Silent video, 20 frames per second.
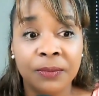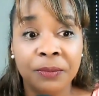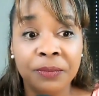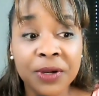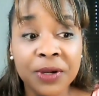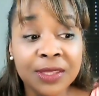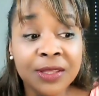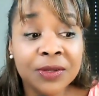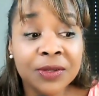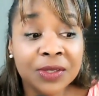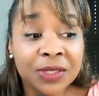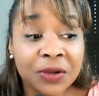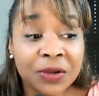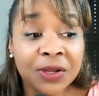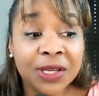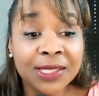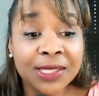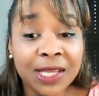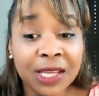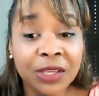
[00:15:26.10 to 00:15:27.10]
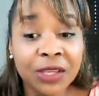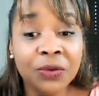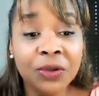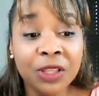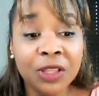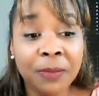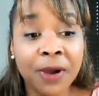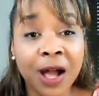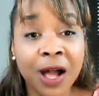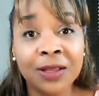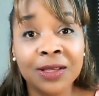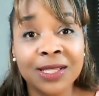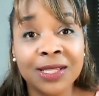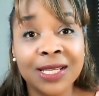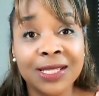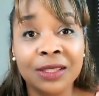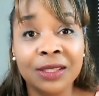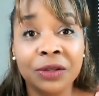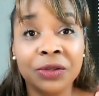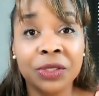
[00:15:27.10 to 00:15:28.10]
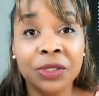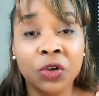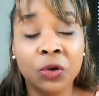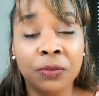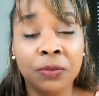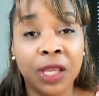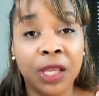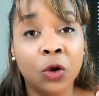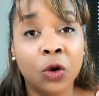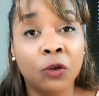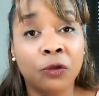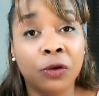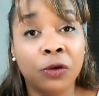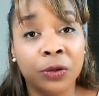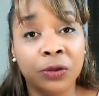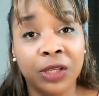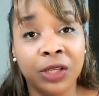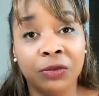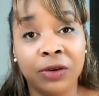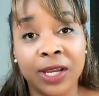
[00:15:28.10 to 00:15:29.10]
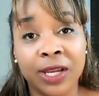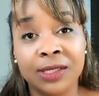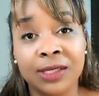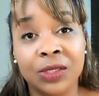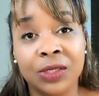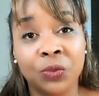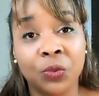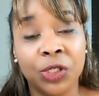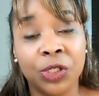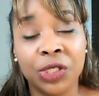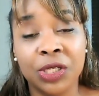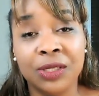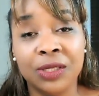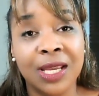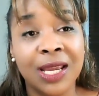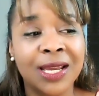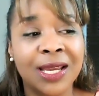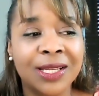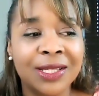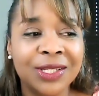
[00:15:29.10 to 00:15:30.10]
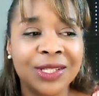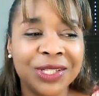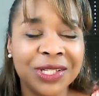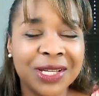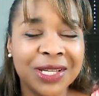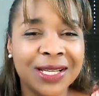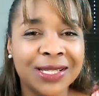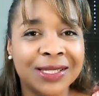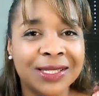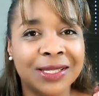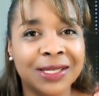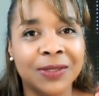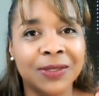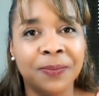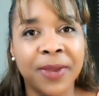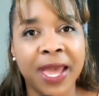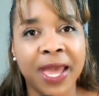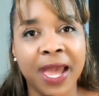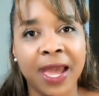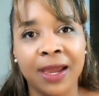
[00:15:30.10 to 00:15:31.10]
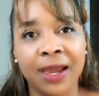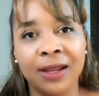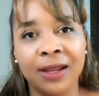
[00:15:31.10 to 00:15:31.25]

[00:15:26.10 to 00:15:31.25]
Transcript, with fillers: but they're still continuing the policies and they're still being covertly racist, which is just as bad.